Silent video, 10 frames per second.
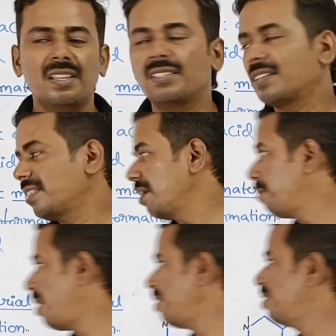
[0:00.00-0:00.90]
is
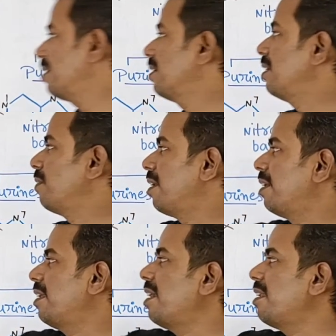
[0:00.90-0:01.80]
nothing but your
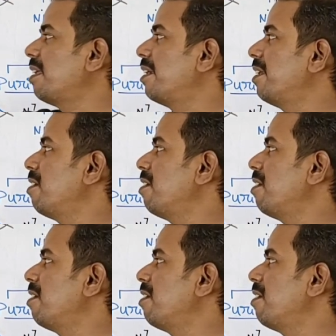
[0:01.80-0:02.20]
DNA,